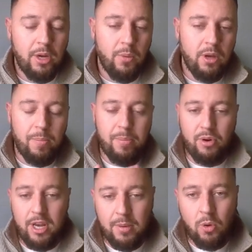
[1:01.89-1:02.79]
We are
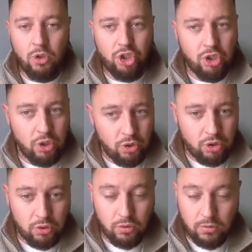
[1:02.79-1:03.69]
pretty much
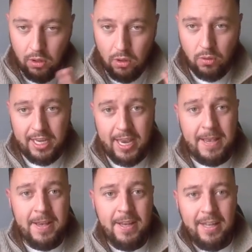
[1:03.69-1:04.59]
neutral. Okay,
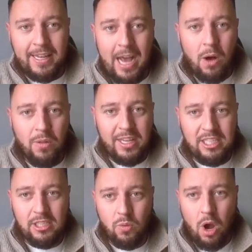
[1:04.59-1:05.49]
now
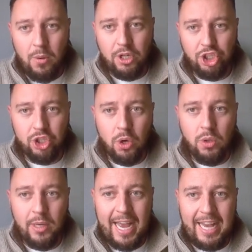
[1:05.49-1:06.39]
this is what I'm going to show
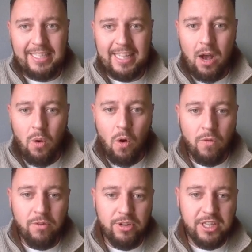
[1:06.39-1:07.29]
you guys now
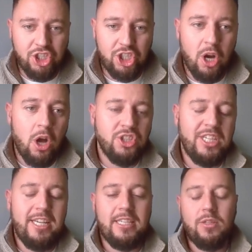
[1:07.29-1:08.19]
over in the charts,
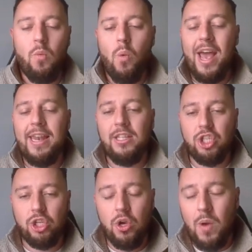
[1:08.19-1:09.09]
is when
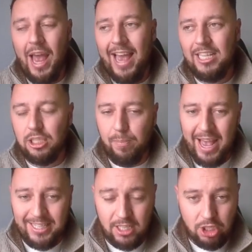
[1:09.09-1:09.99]
to
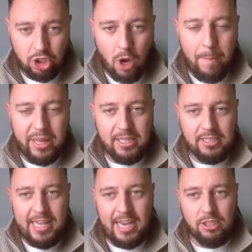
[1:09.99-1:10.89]
expect the top of this
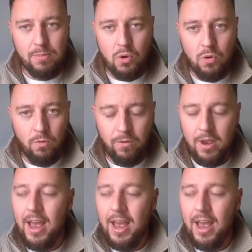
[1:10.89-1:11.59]
next move.